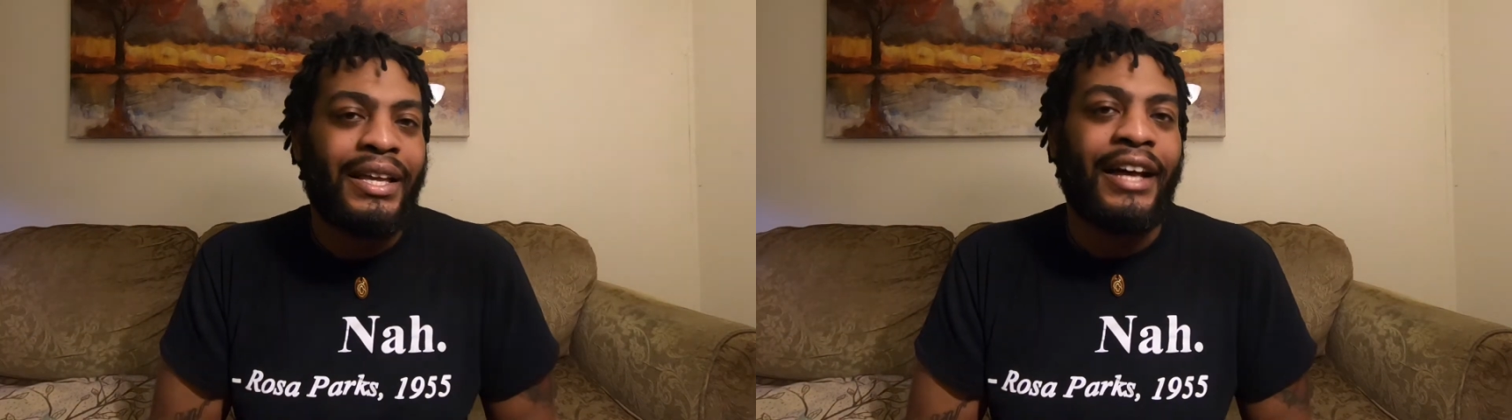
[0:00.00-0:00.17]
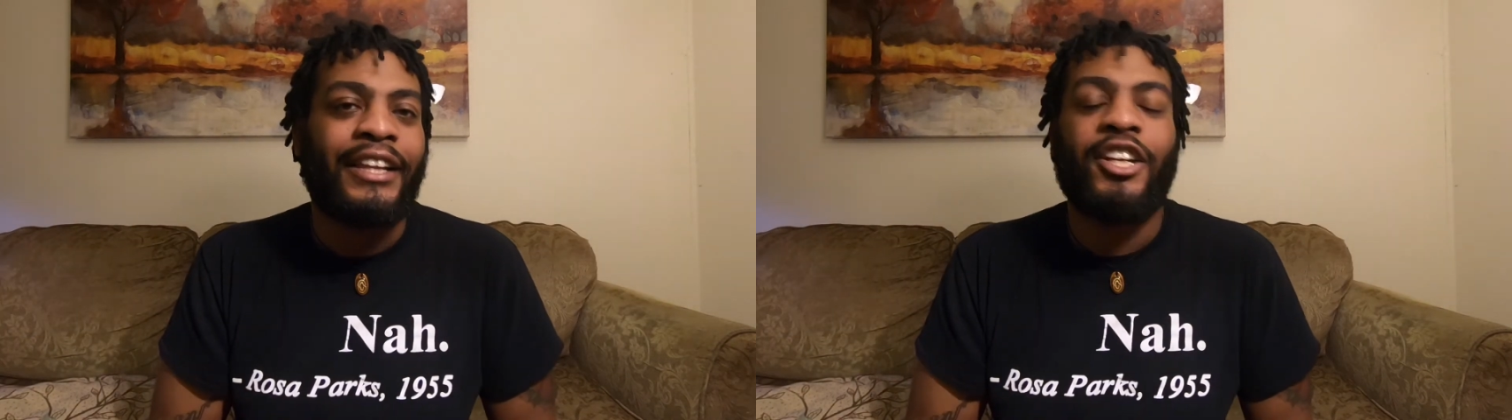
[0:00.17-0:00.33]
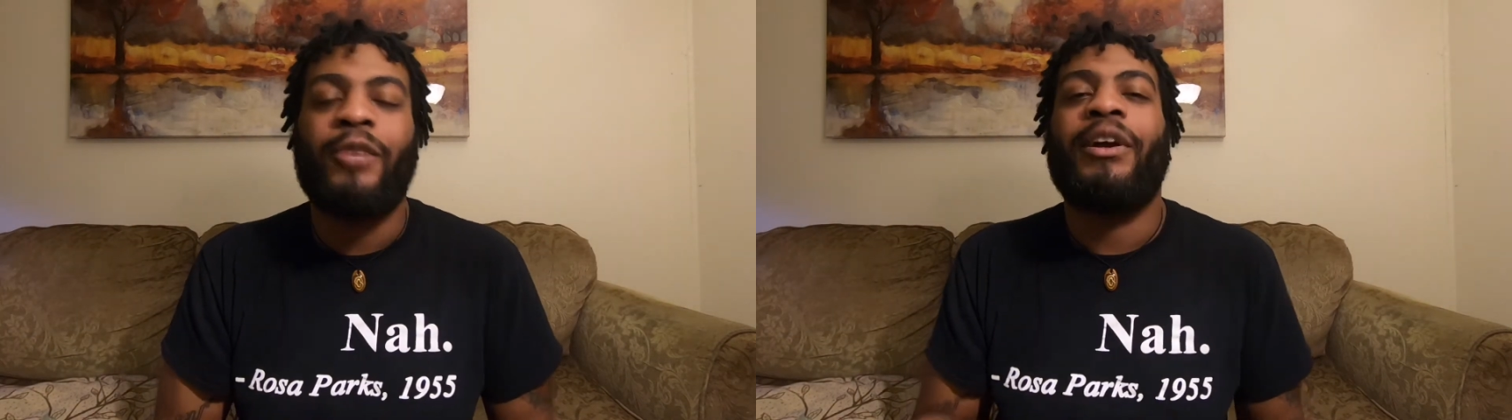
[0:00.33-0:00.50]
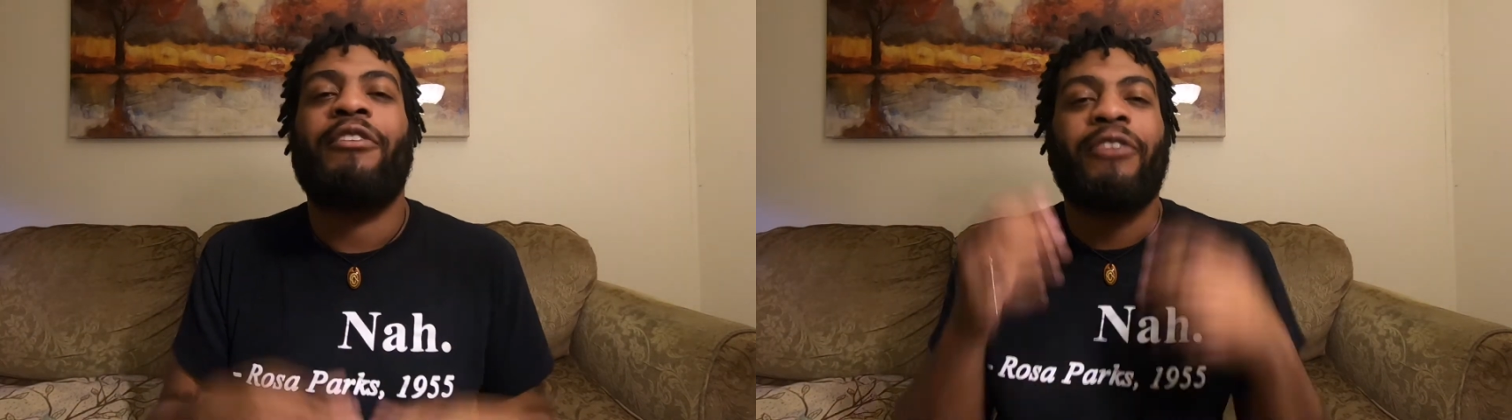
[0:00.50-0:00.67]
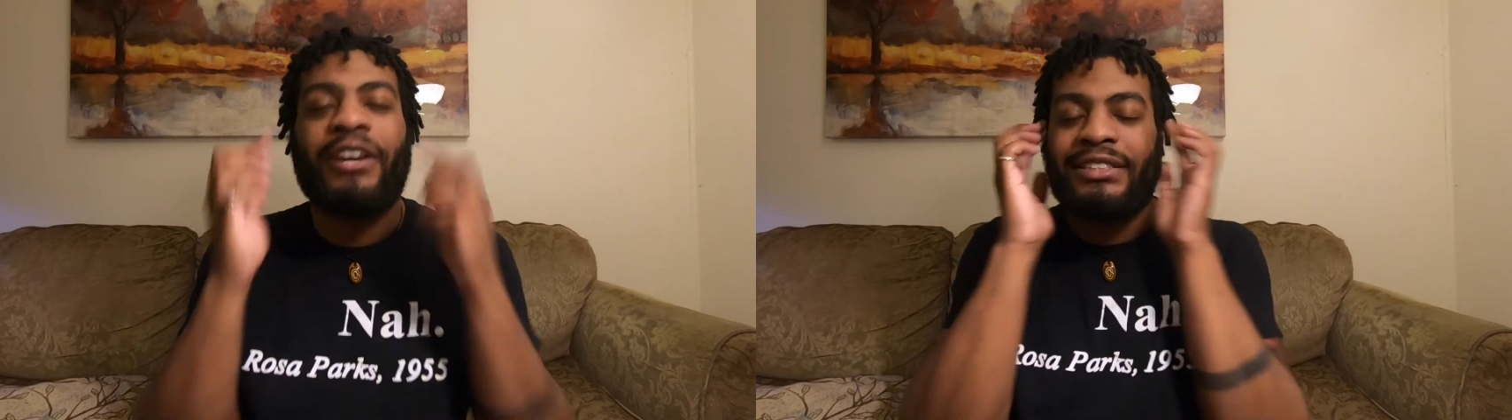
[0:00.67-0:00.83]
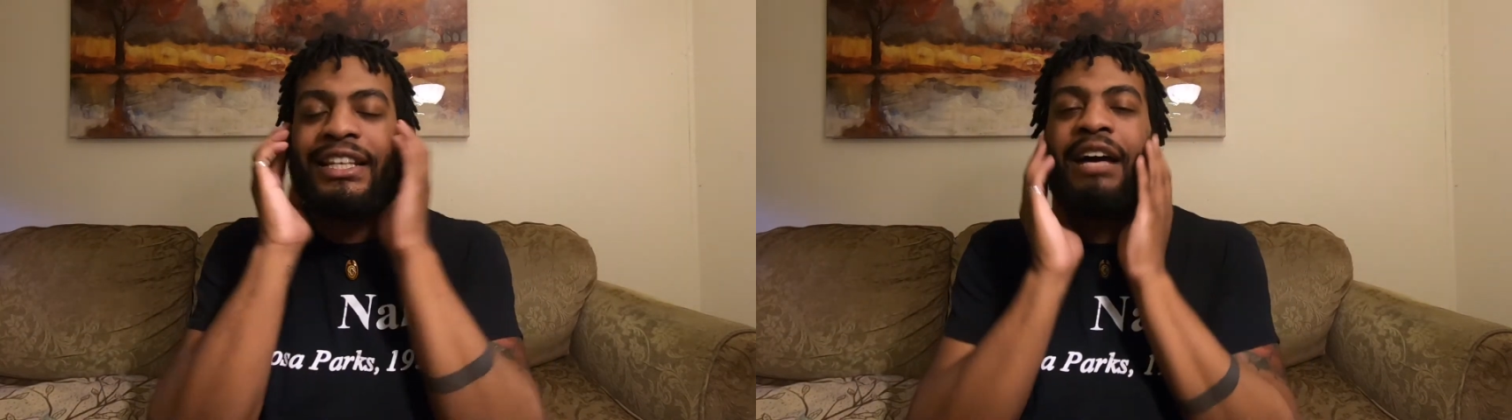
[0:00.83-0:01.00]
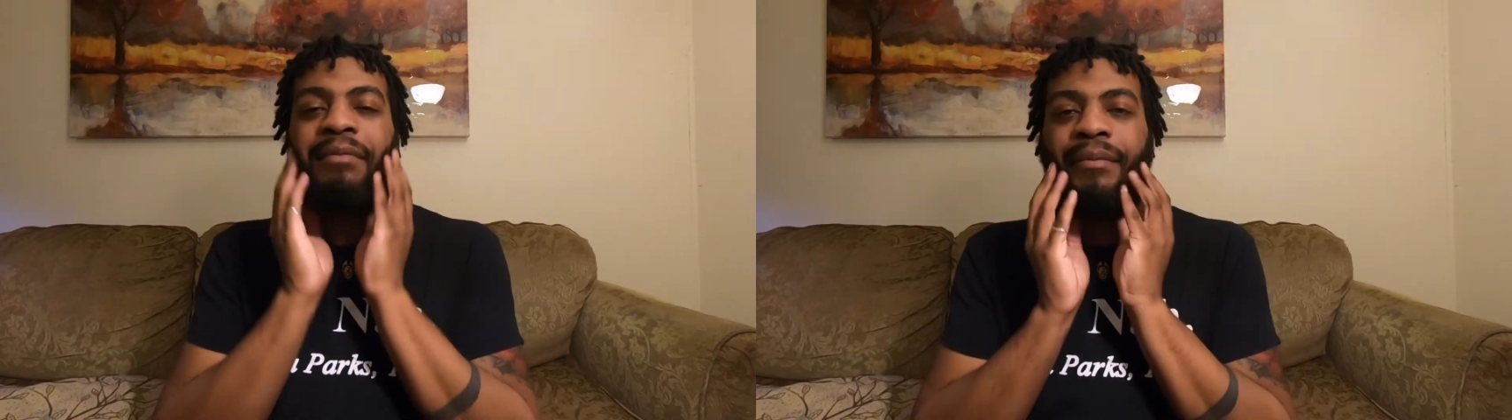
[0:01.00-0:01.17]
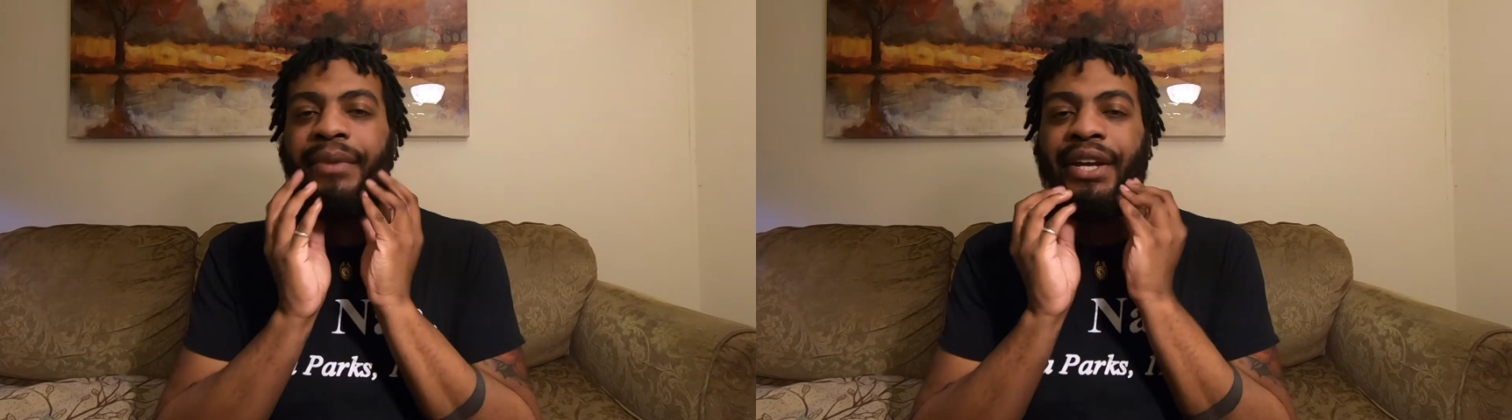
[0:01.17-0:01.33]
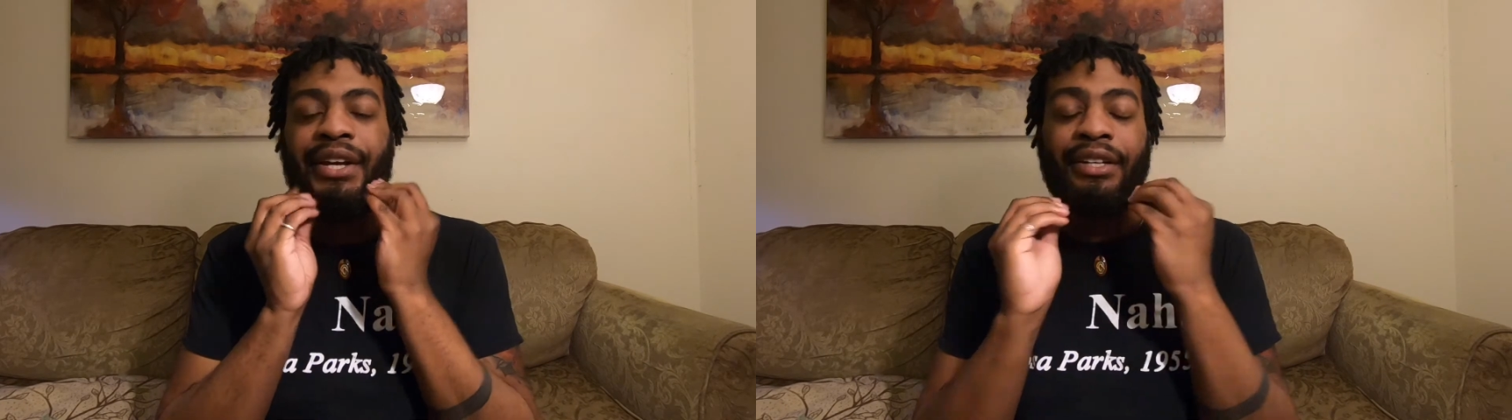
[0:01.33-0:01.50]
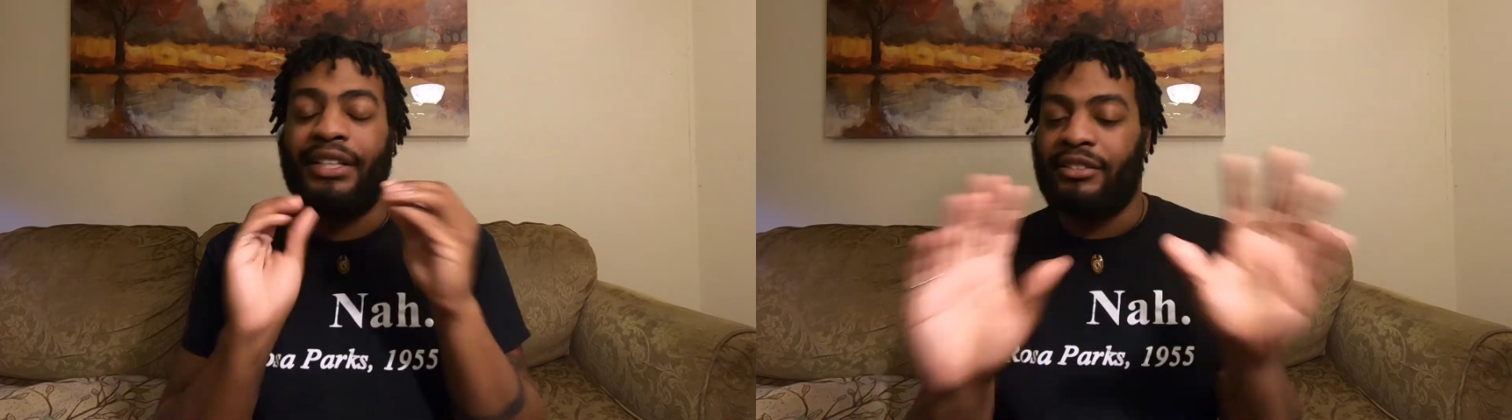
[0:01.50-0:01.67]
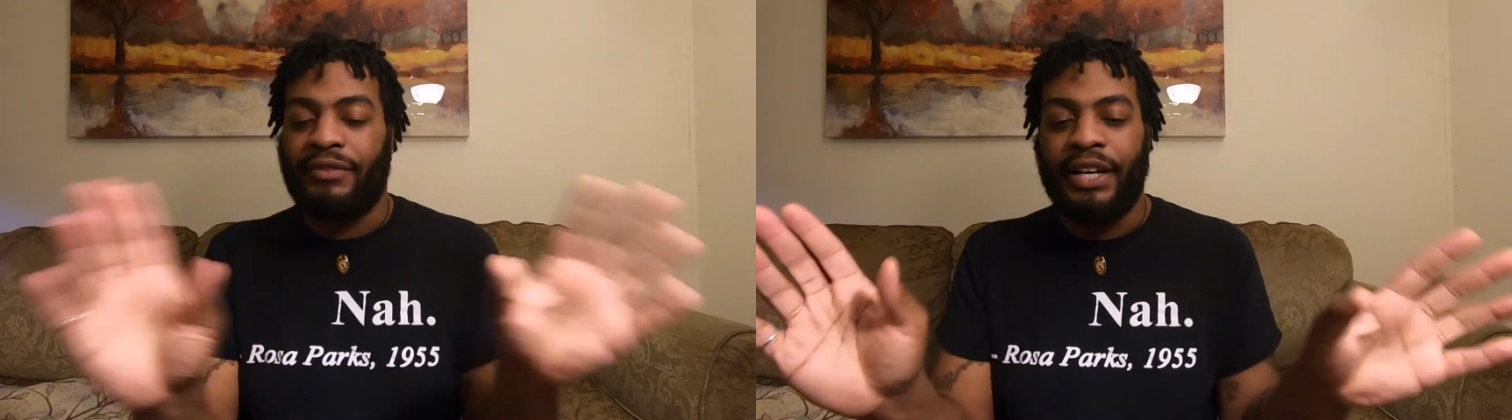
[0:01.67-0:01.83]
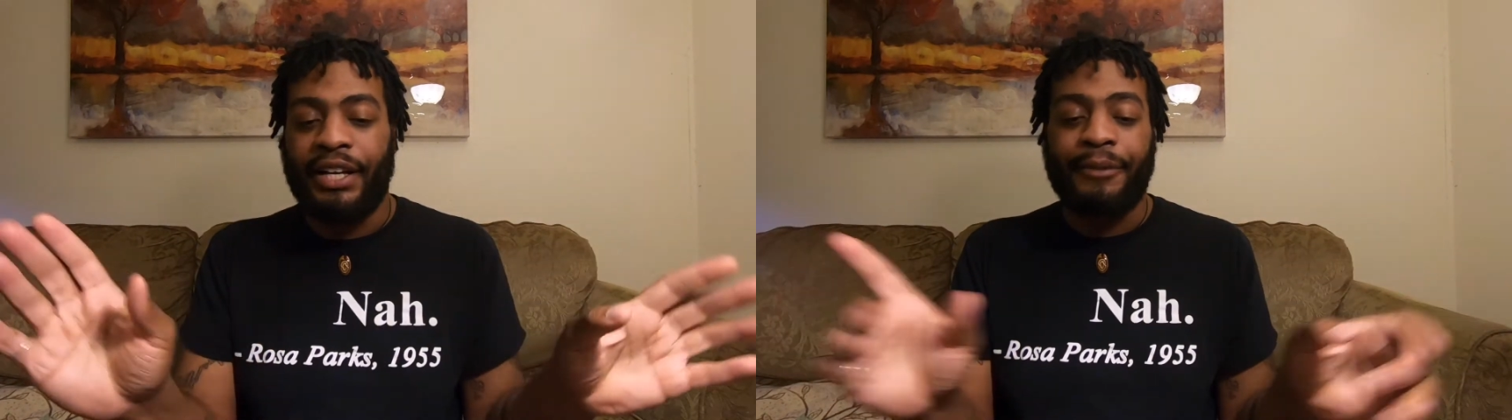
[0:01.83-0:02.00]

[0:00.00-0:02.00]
a little bit runs down my beard and it's fine.